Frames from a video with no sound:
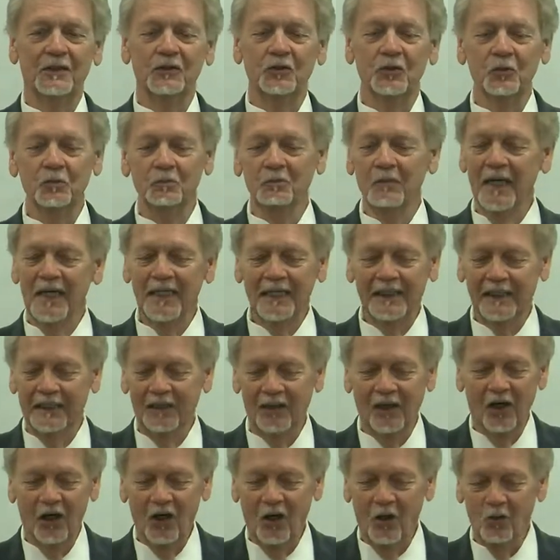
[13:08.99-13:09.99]
and you make
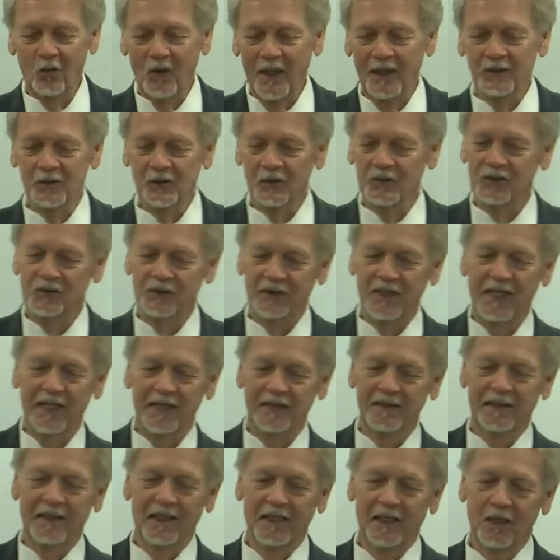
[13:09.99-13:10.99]
it all while you
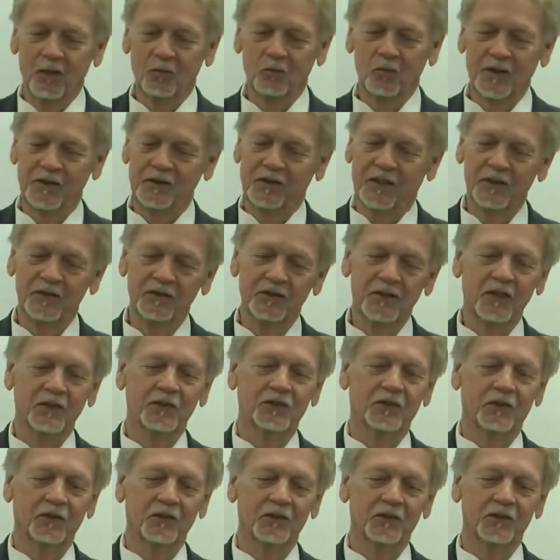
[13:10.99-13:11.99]
stand there with
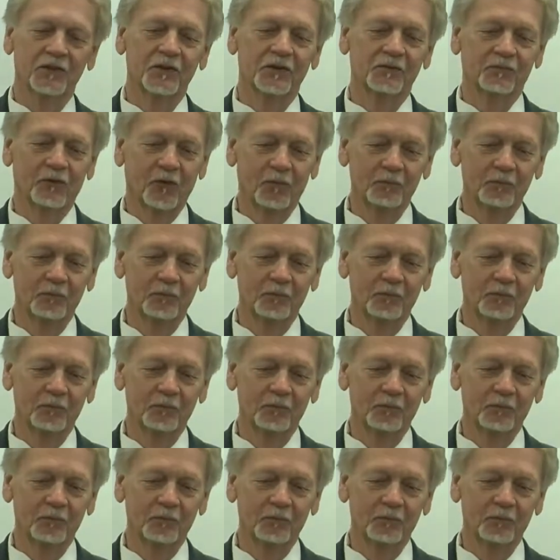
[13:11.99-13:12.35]
conditions